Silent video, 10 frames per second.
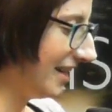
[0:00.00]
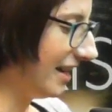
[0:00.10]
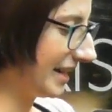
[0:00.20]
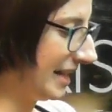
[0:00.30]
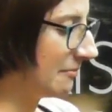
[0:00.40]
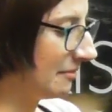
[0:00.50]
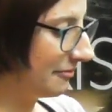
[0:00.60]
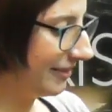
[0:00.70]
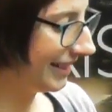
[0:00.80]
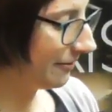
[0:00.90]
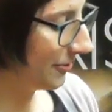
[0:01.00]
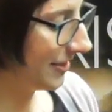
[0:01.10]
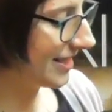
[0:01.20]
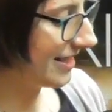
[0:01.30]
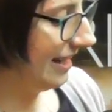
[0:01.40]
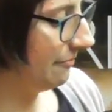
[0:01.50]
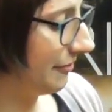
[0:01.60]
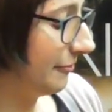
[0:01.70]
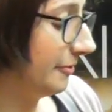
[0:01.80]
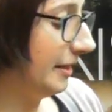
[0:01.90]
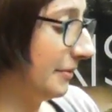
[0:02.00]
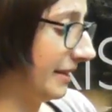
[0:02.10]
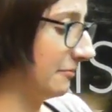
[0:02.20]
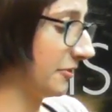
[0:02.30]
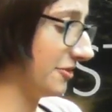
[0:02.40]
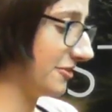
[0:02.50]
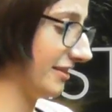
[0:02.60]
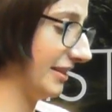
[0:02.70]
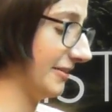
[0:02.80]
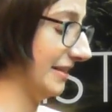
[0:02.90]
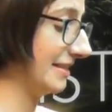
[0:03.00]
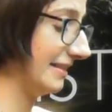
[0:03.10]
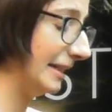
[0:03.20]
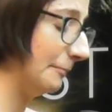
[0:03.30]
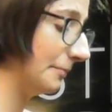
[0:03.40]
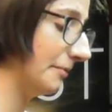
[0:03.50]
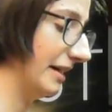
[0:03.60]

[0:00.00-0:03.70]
A key memory was that before I became a Christian, I couldn't sleep.